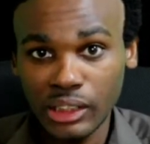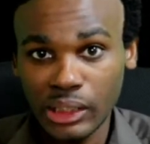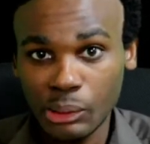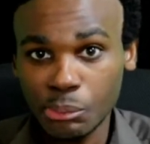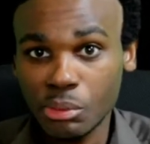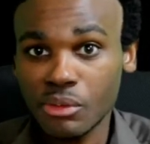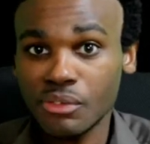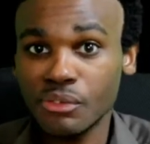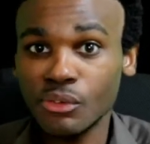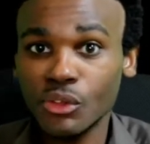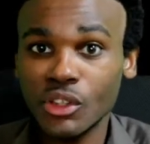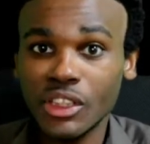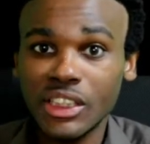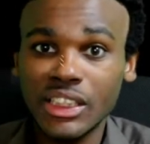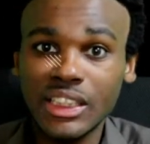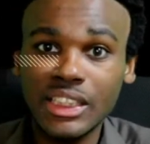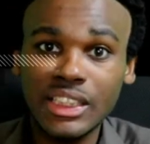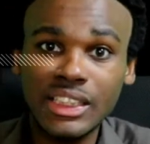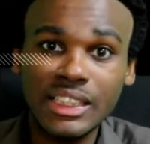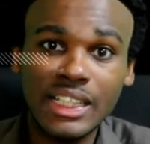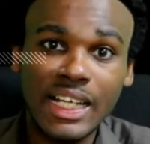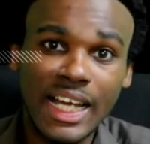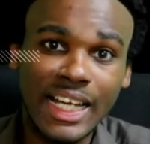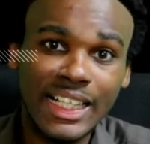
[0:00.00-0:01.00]
Number
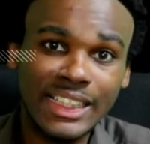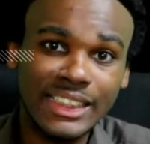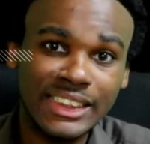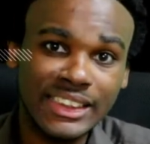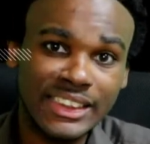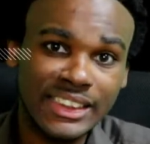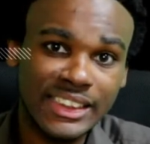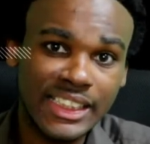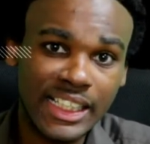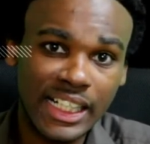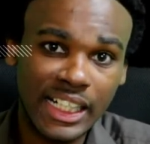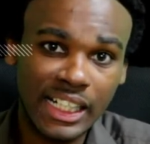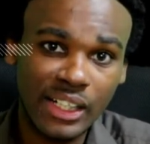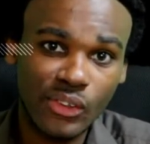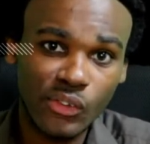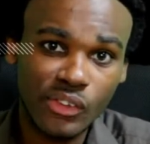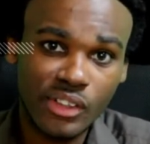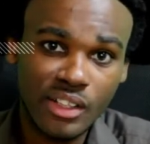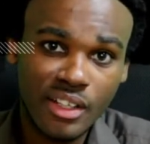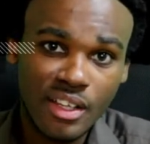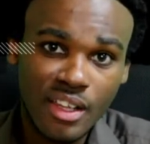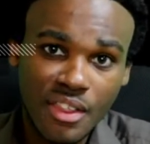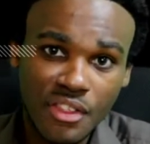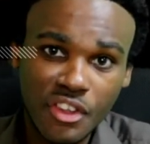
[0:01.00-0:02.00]
fourteen. Hands
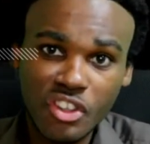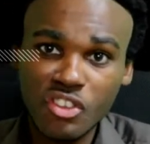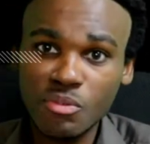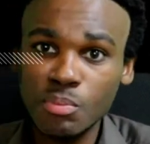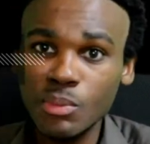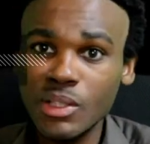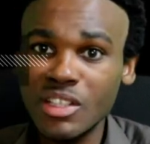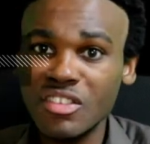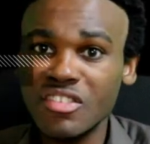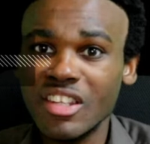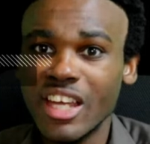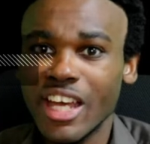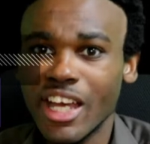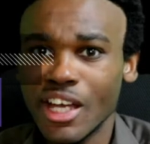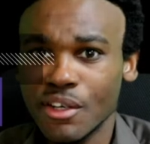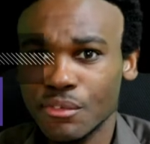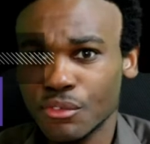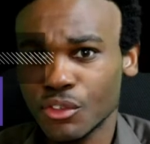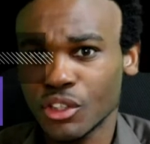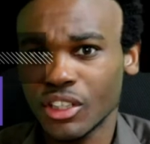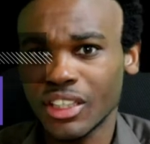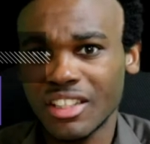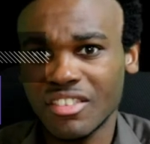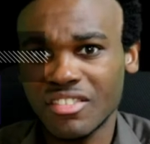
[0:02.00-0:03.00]
down. This means
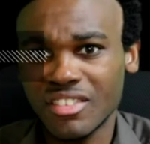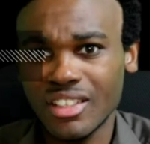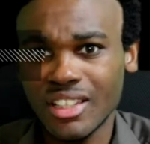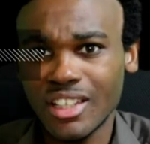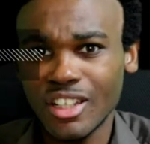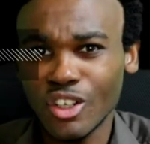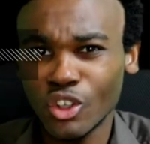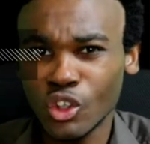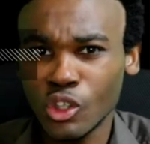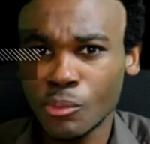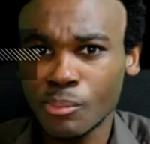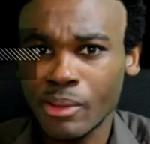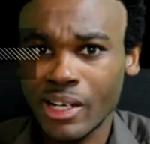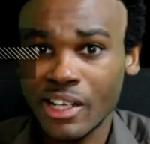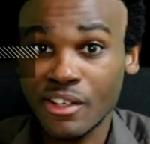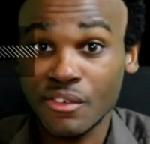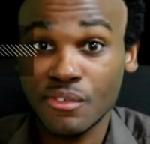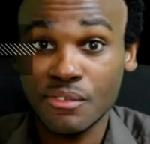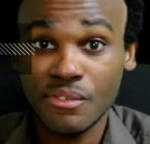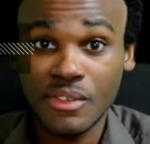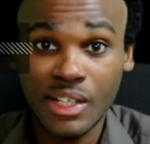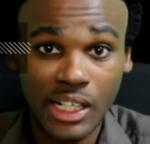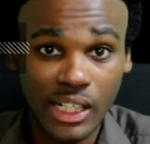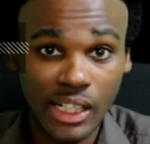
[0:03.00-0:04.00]
effortlessly or by
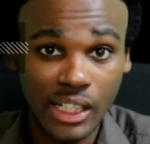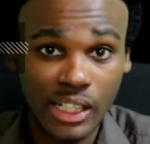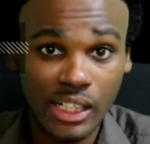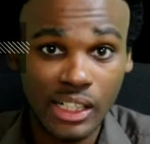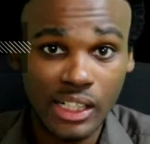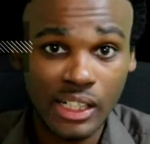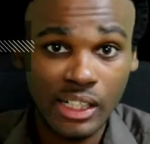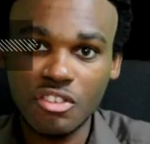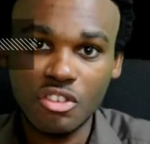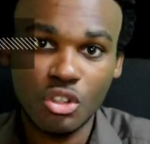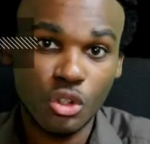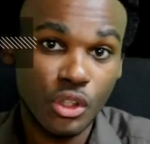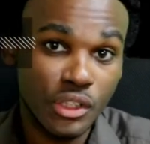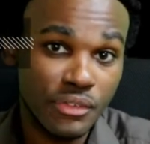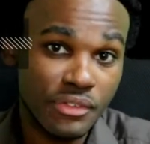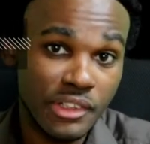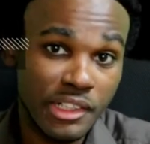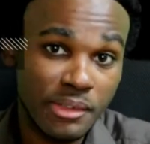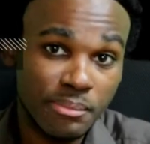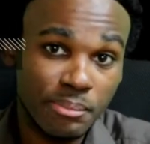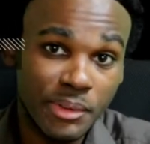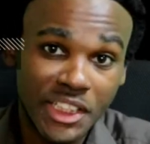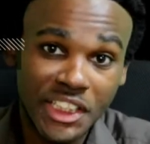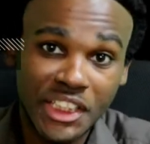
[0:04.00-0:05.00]
far. So if
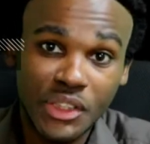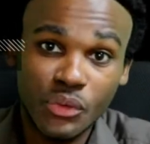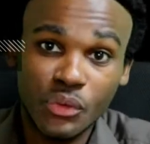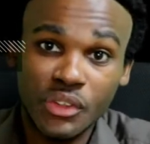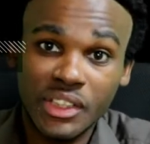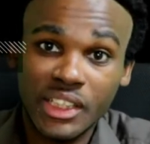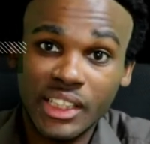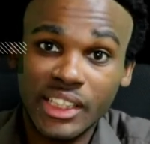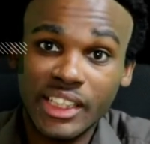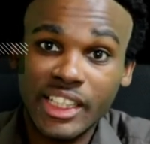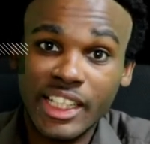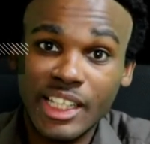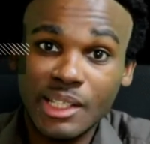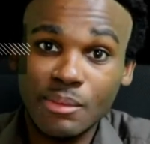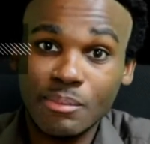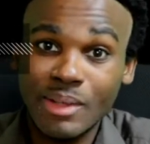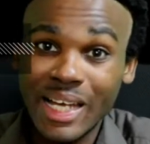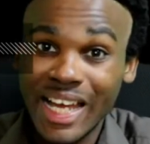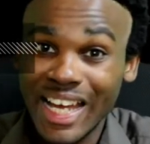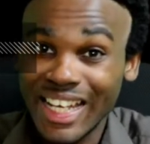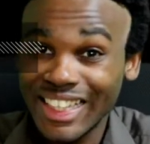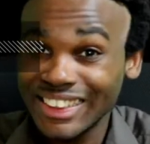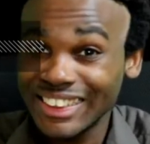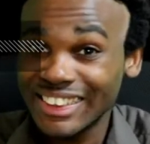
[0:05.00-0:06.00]
I beat you in a game
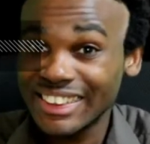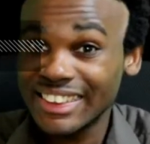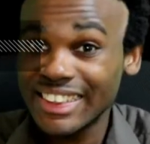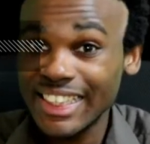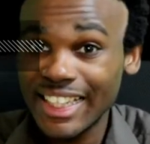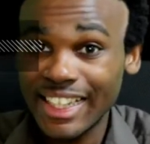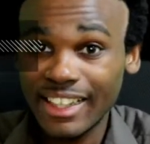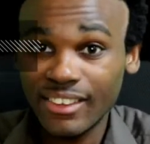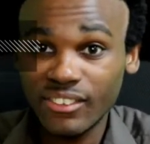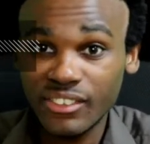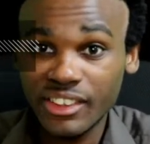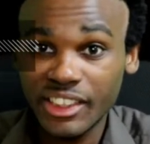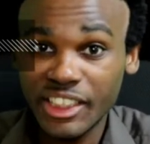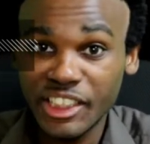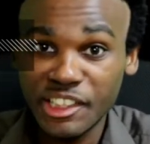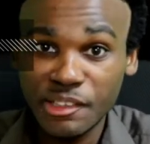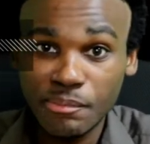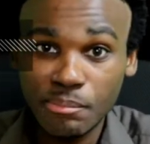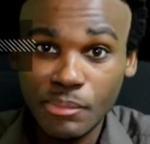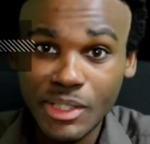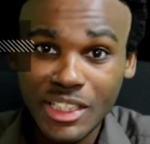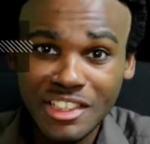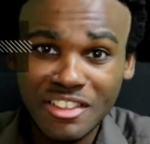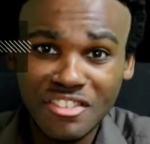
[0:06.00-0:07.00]
hands down,
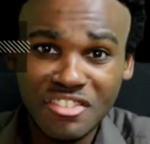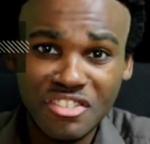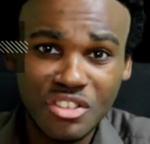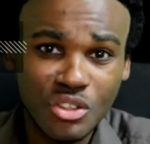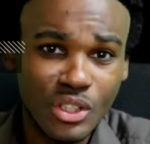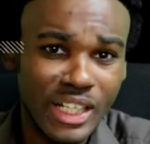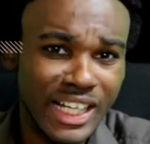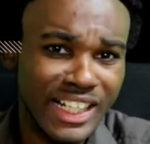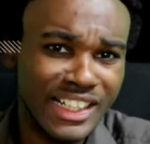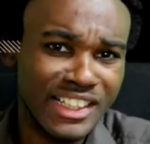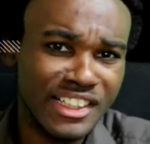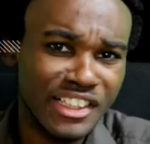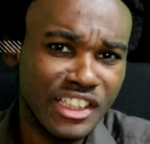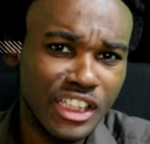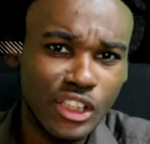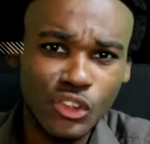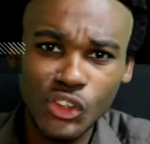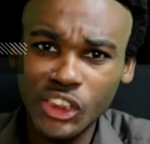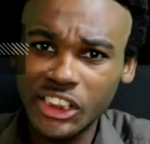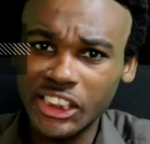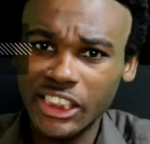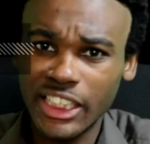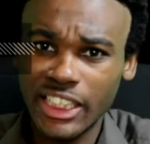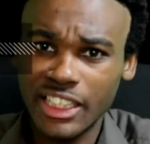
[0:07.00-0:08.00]
it means you had
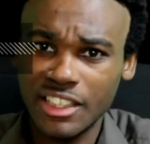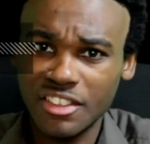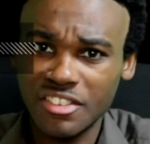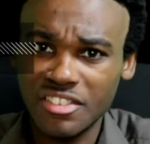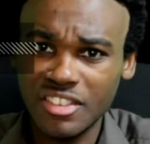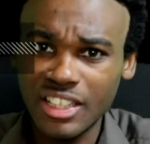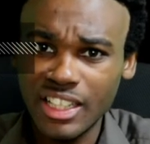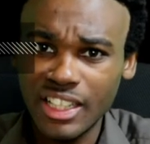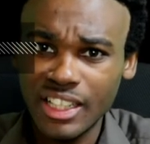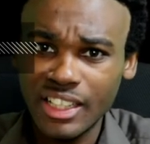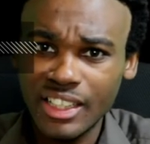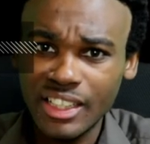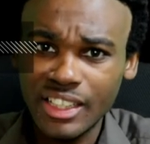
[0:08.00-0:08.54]
no chance.